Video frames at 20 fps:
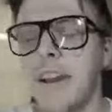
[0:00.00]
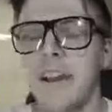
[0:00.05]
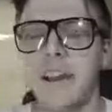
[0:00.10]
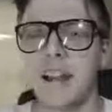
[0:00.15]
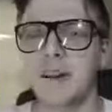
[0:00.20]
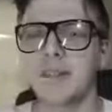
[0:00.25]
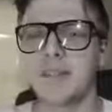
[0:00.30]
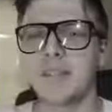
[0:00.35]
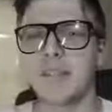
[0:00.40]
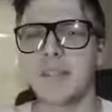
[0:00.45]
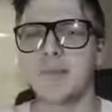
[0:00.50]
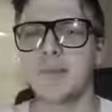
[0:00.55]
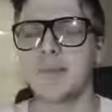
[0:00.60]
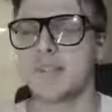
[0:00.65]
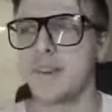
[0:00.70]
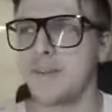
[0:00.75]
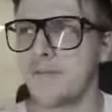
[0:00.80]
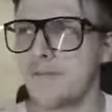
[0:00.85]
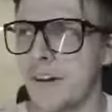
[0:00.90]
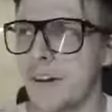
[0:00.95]
And I was thinking to
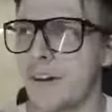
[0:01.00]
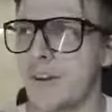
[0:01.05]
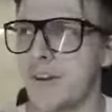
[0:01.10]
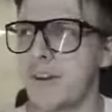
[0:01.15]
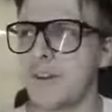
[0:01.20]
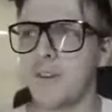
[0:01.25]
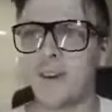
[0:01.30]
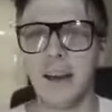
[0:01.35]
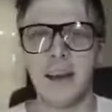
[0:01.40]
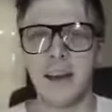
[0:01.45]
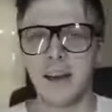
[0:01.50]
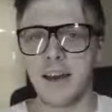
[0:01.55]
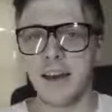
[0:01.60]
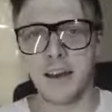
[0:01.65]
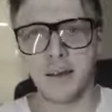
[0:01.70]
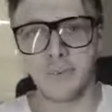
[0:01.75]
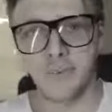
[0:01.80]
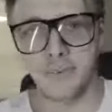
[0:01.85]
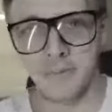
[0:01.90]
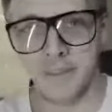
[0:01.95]
myself, fuck you, yeah I
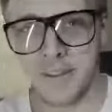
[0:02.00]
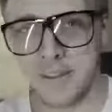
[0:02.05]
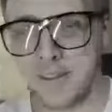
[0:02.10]
am.